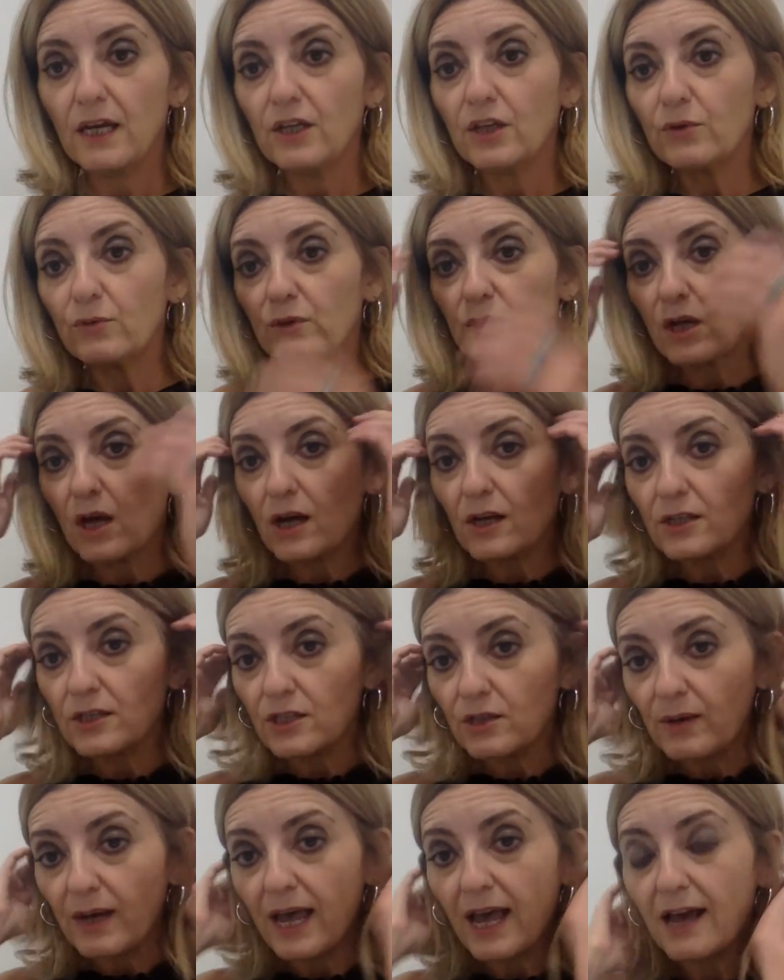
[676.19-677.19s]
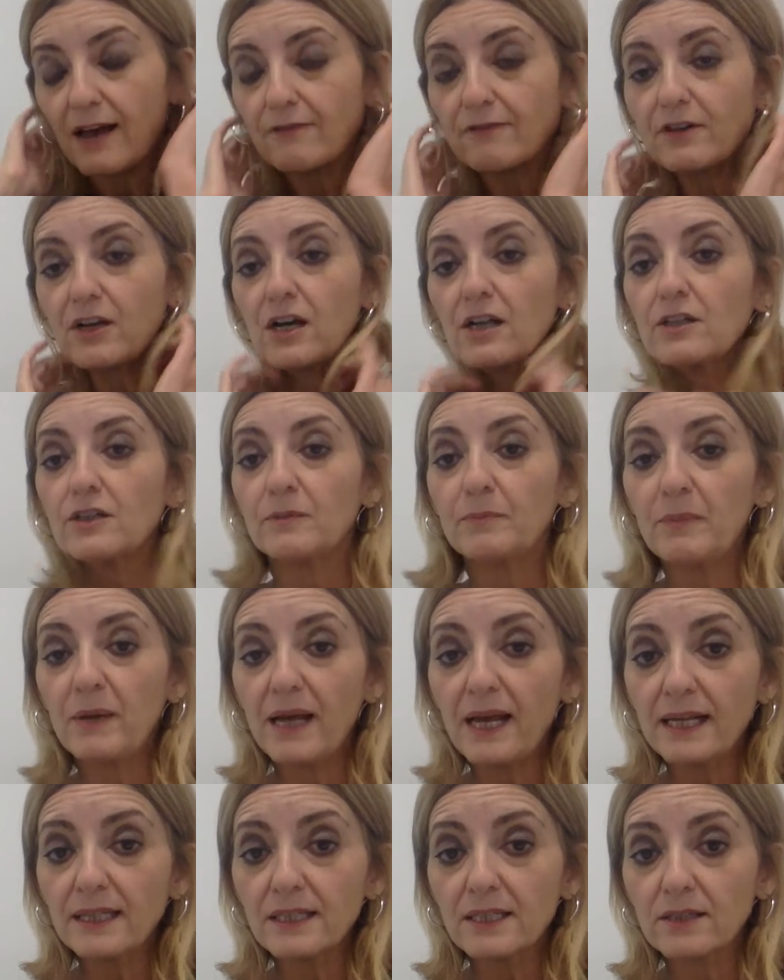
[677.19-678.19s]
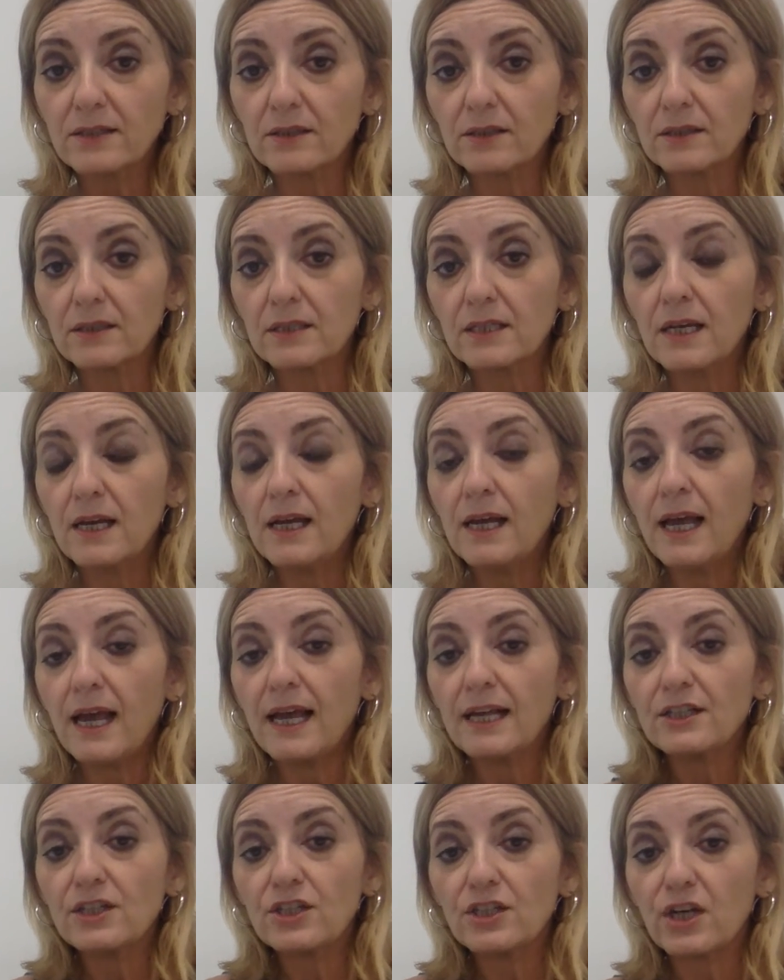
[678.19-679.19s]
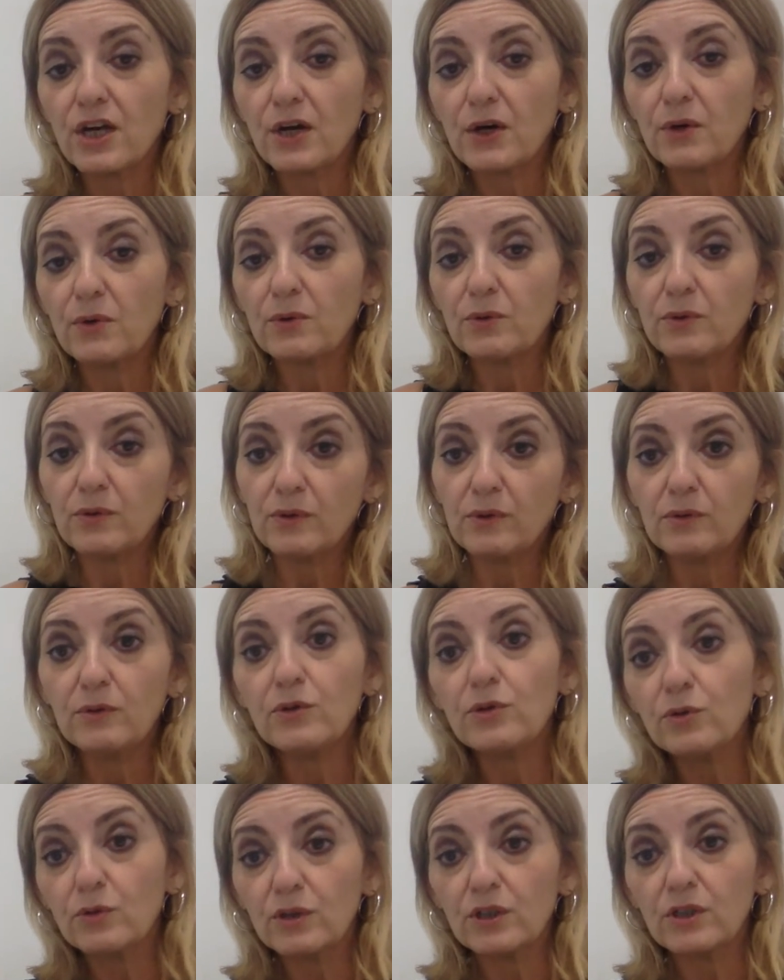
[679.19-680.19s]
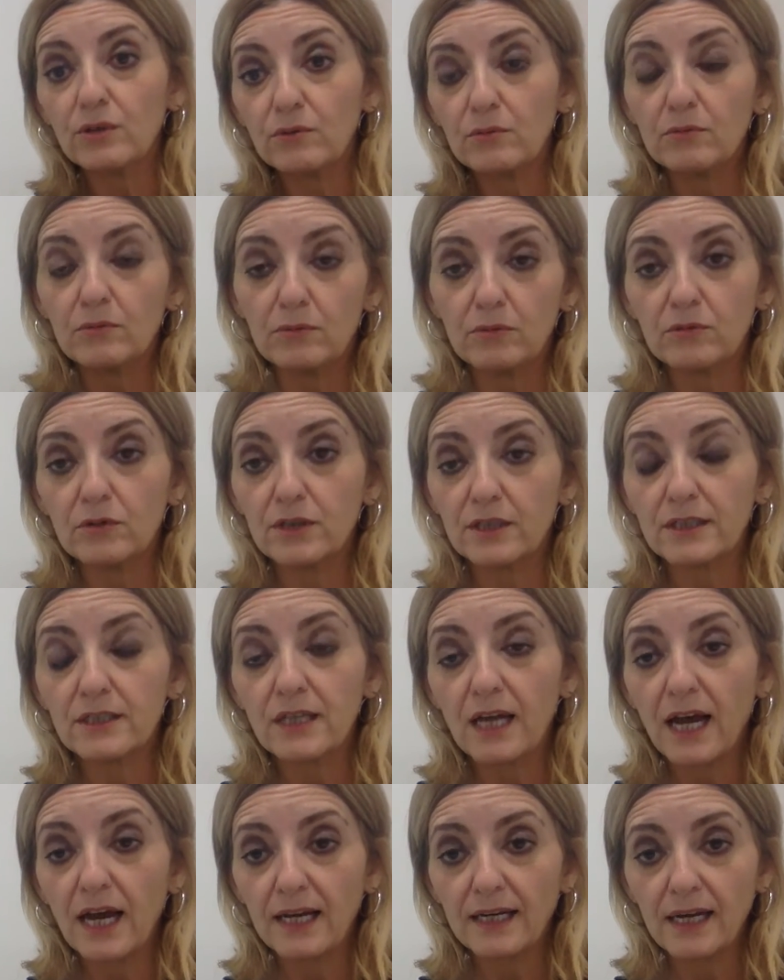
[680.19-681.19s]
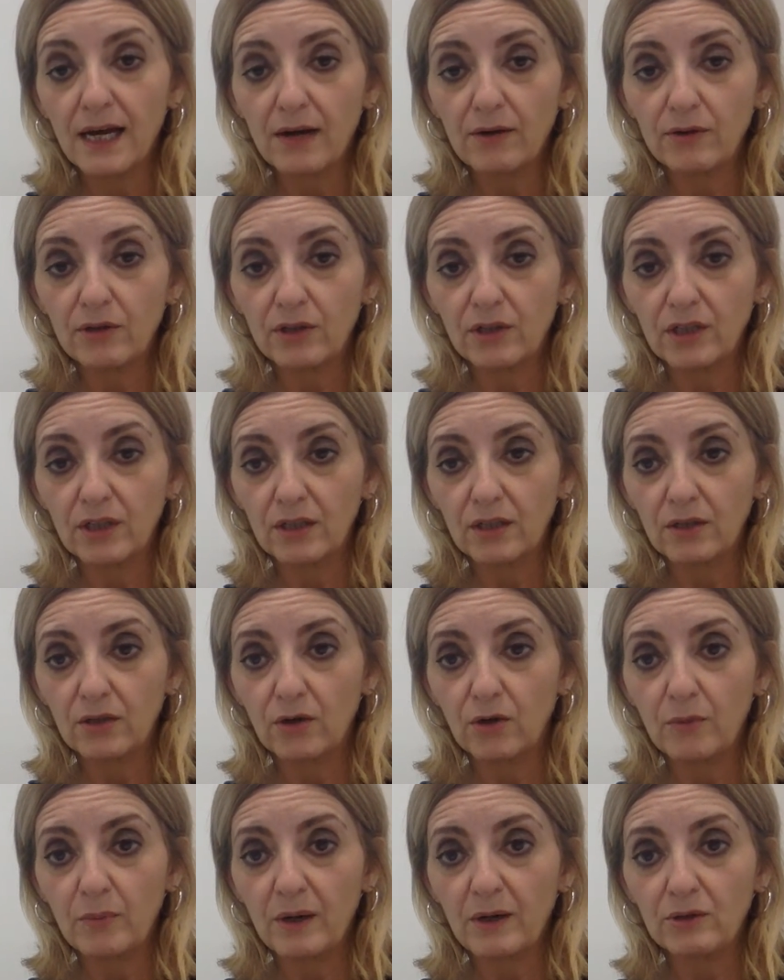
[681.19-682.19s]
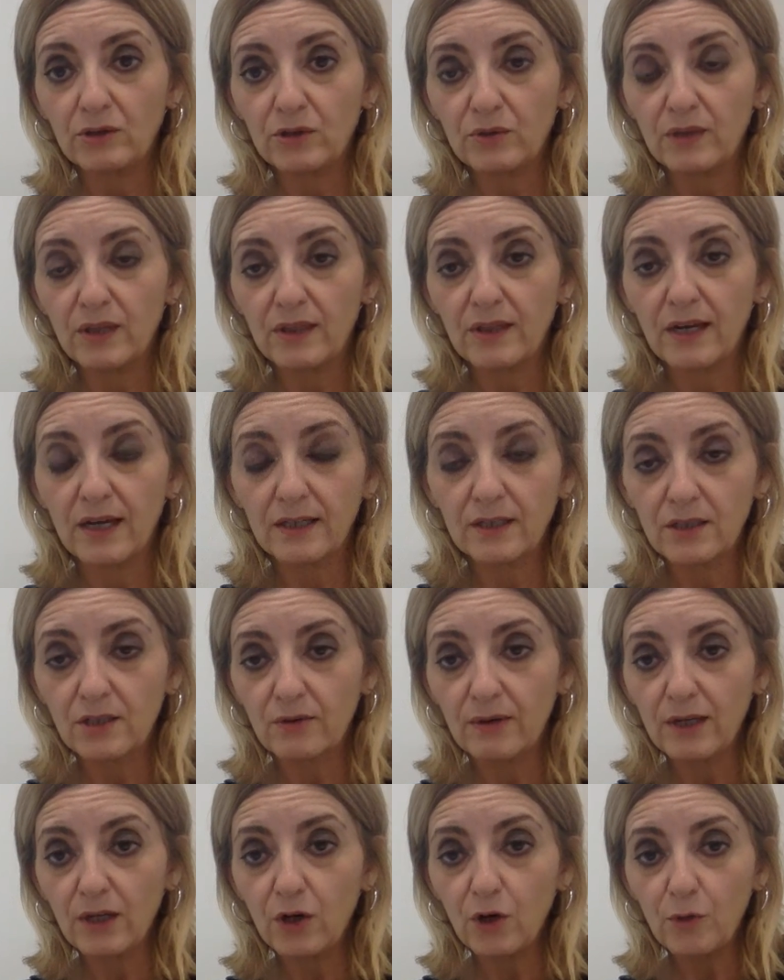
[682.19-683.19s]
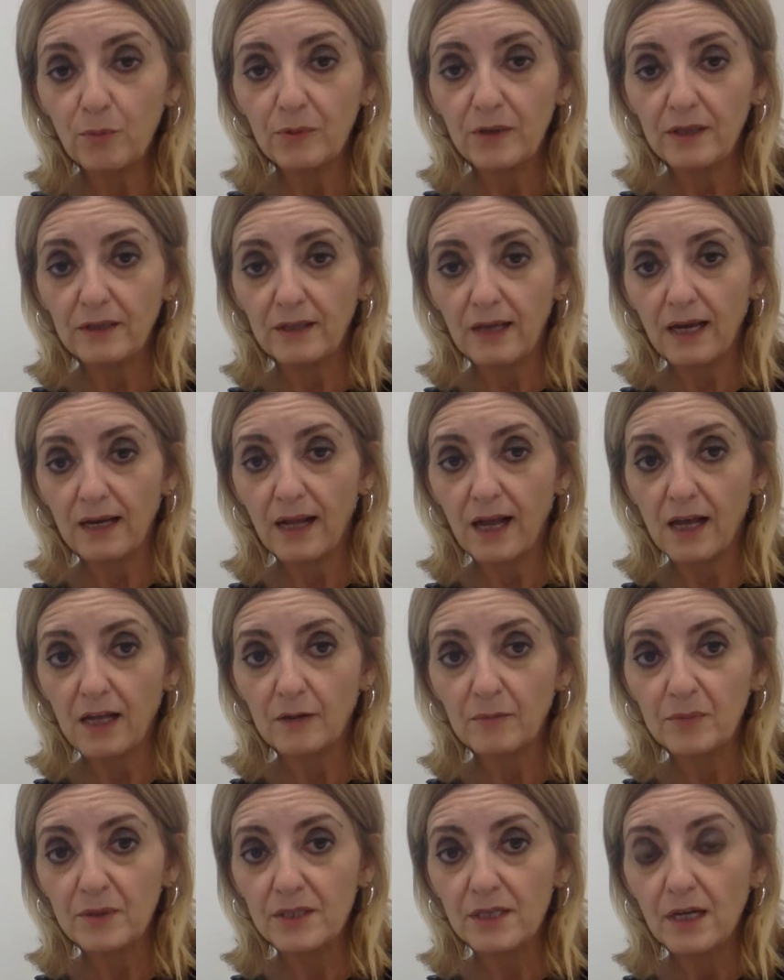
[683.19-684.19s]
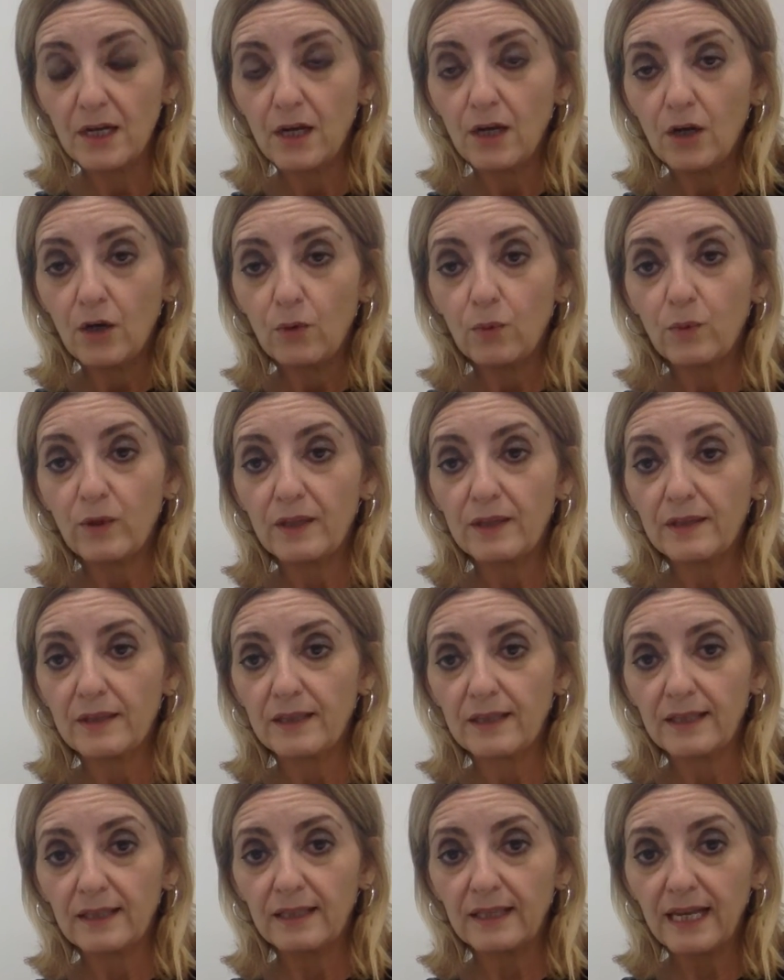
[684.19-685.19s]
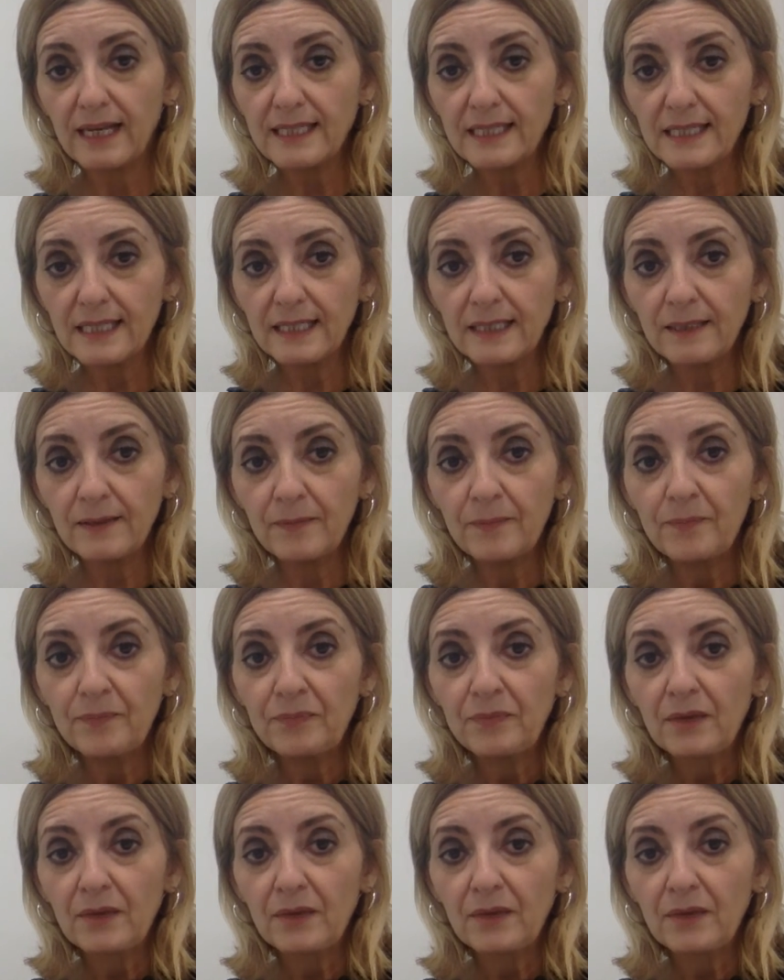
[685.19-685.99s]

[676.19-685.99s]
You will also have colored pencils, and so you can decide how you're going to go about doing that. So I hope that that helps with the lesson.